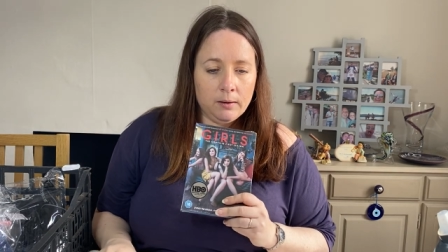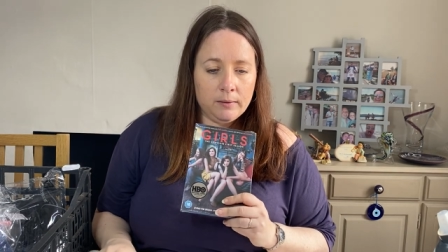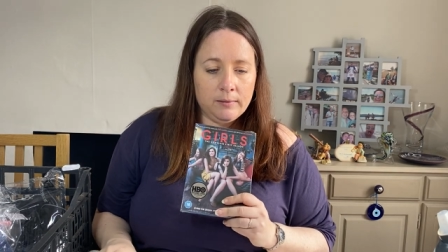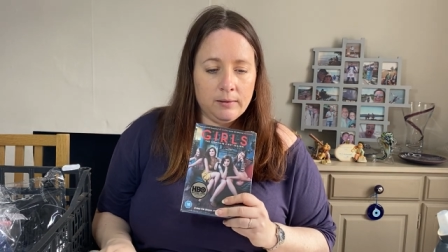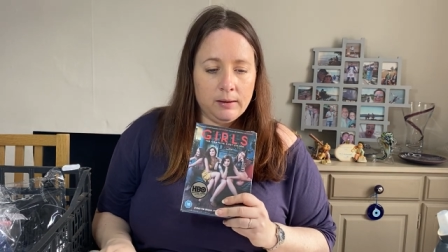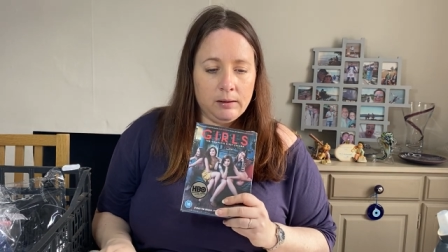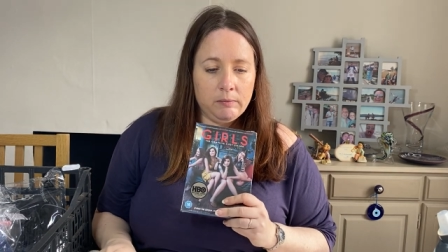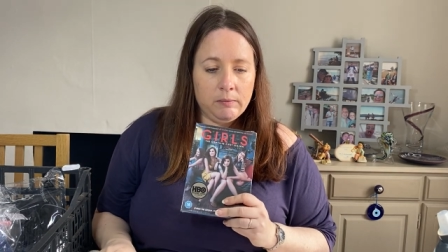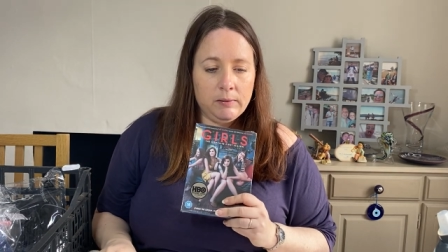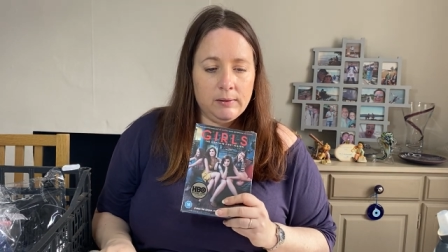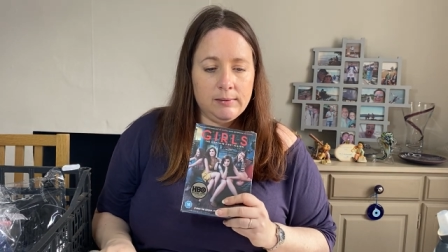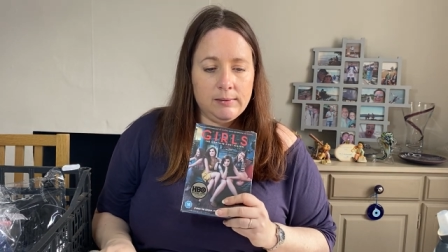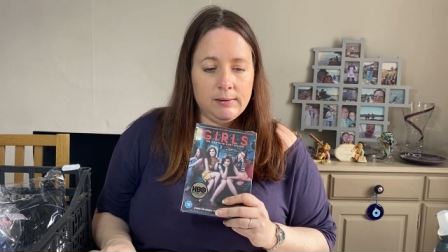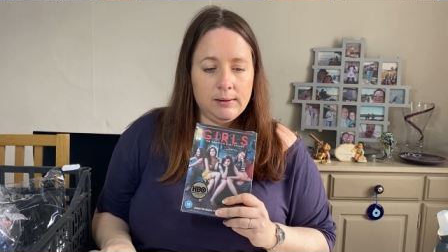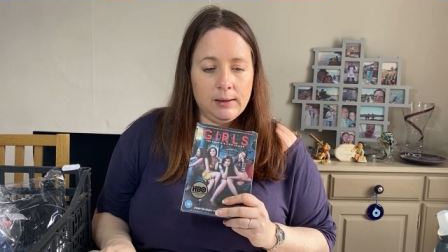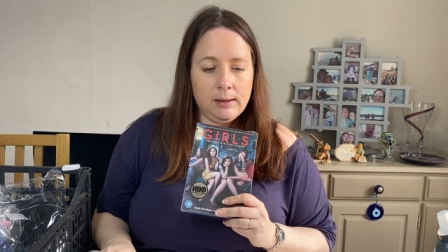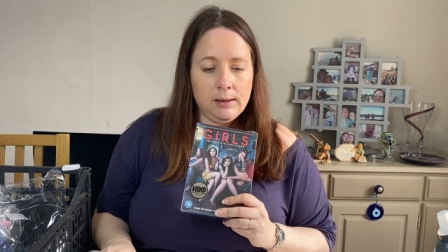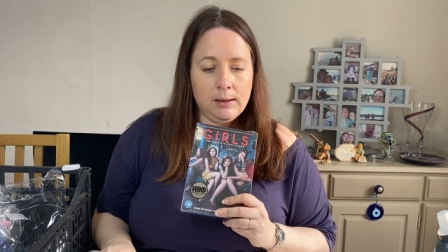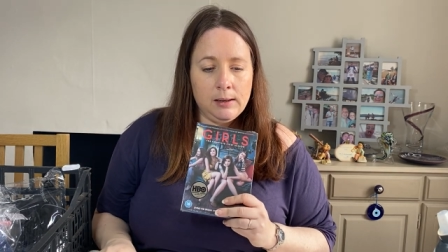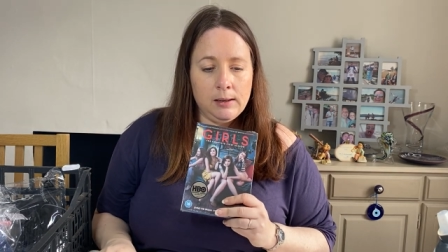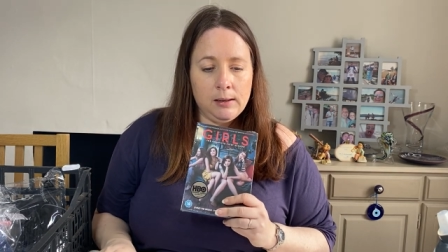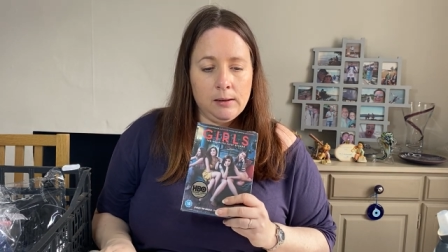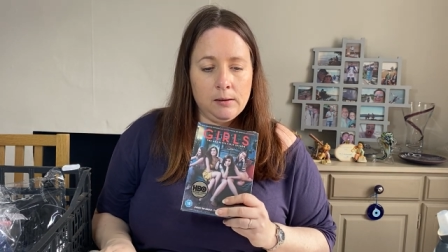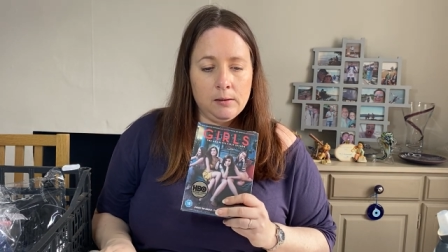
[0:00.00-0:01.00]

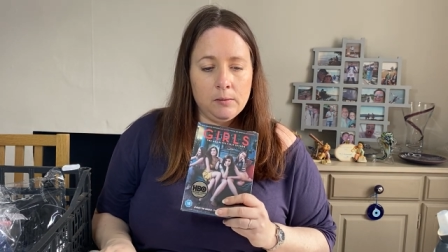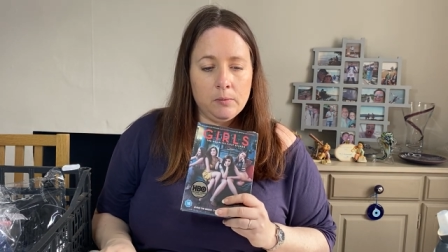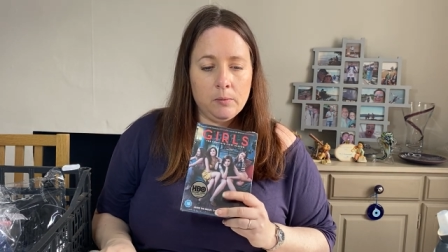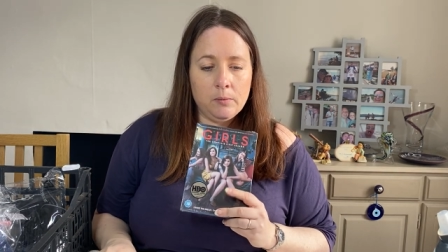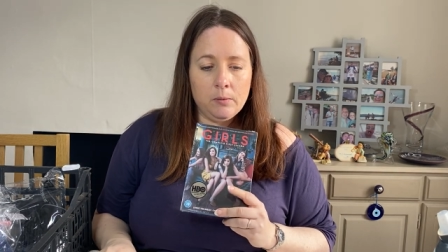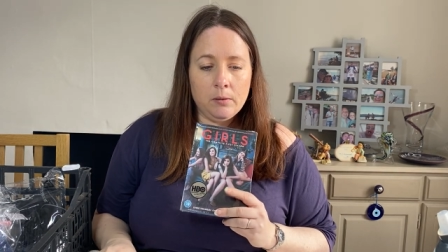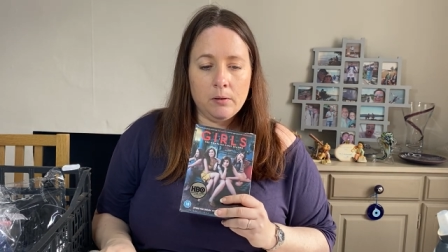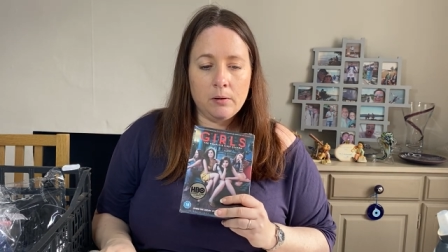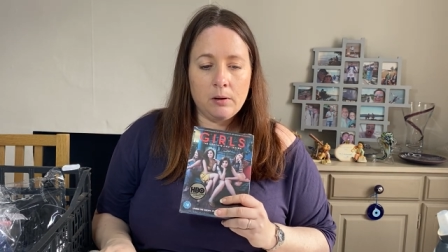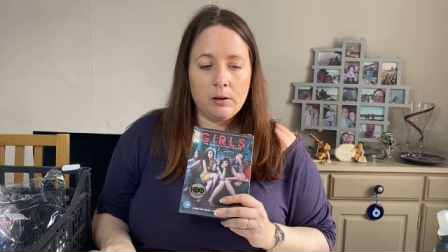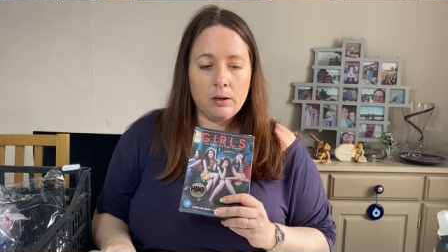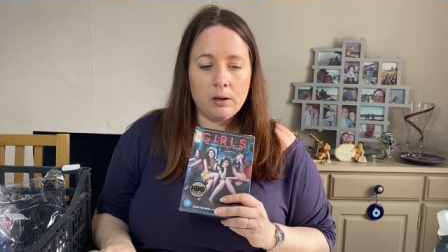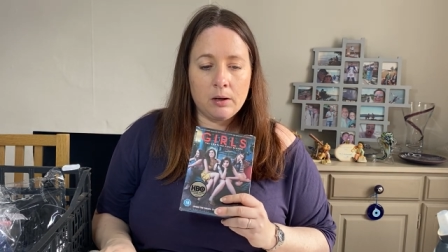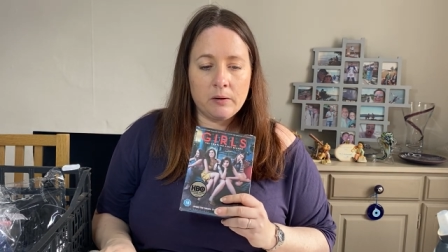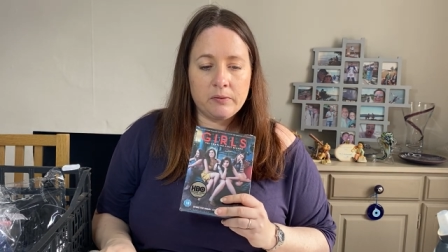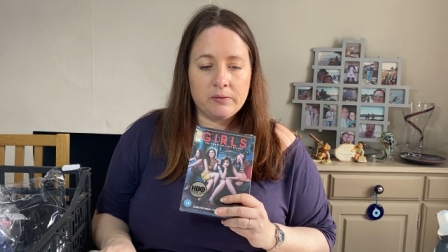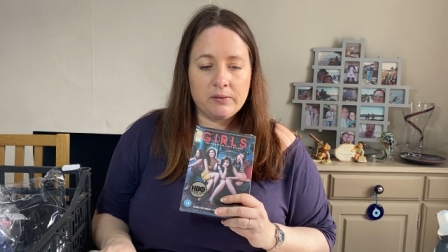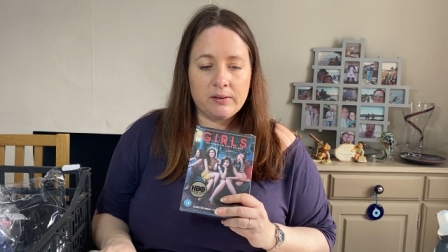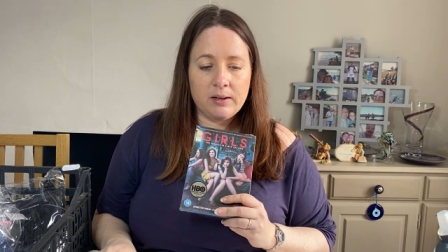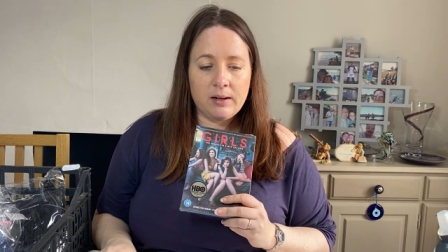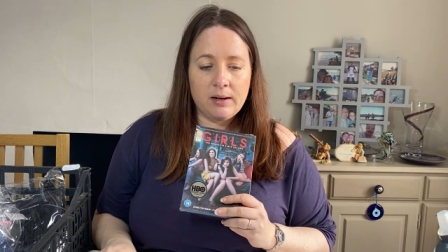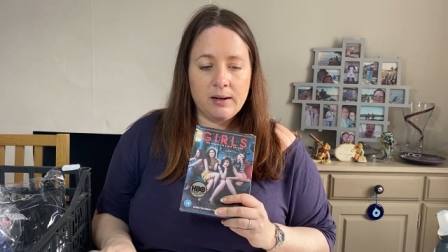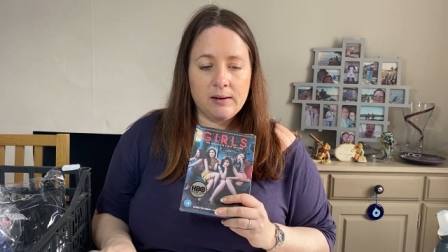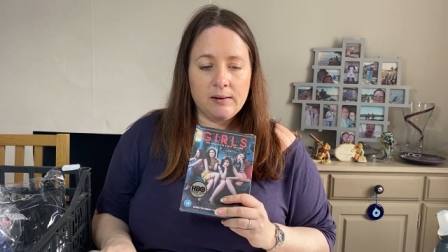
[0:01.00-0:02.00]
DVD, love
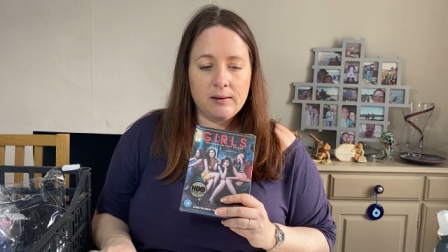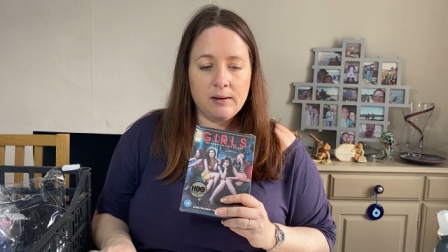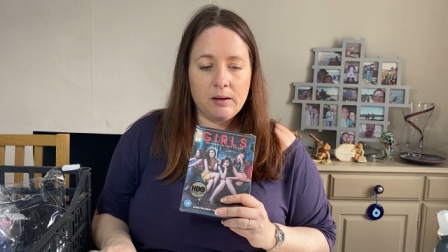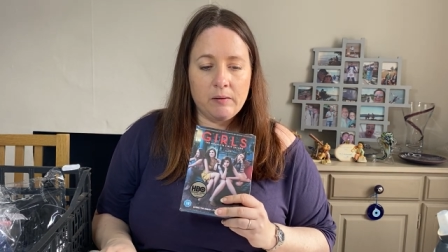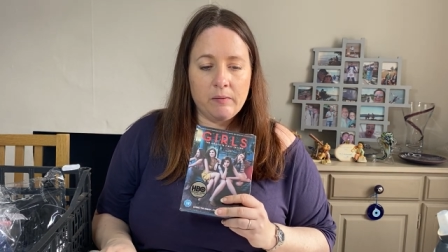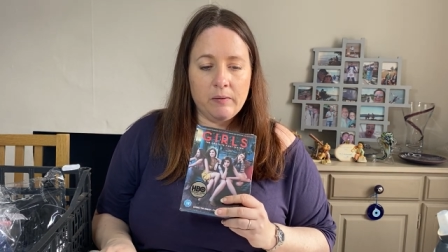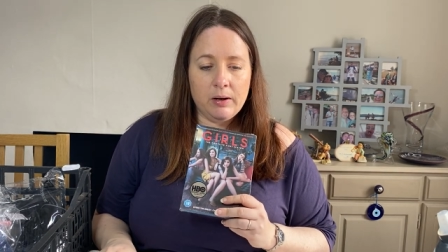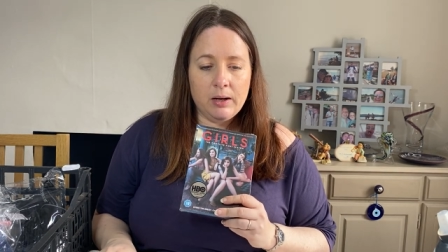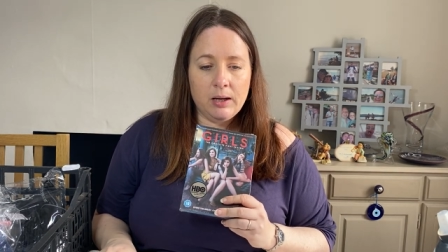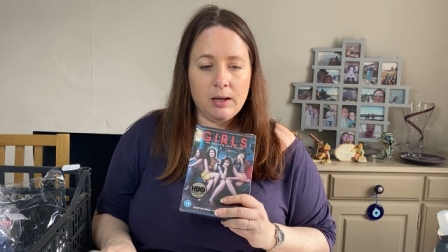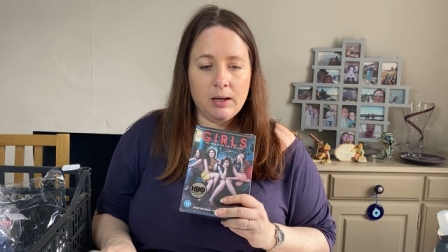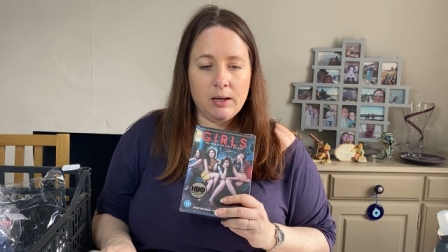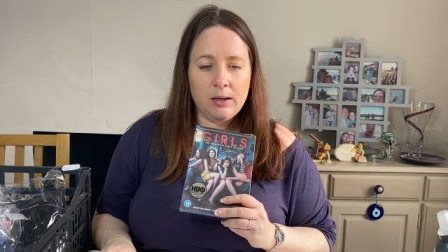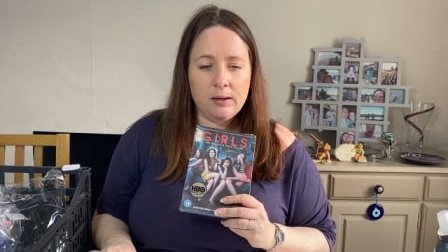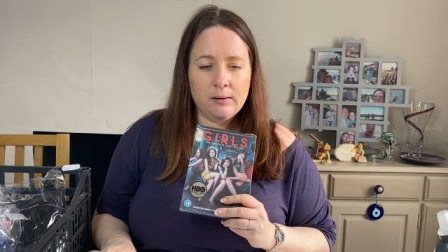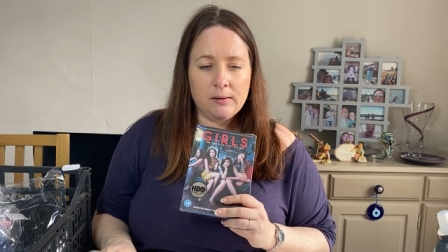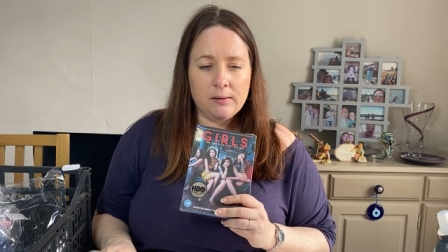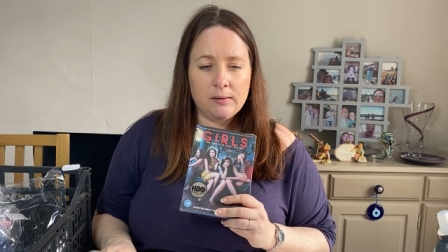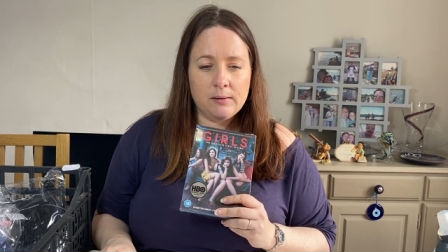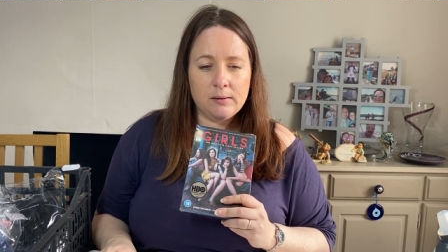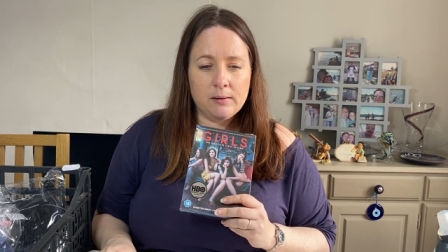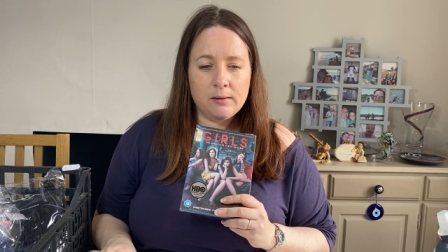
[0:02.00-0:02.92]
selling DVDs.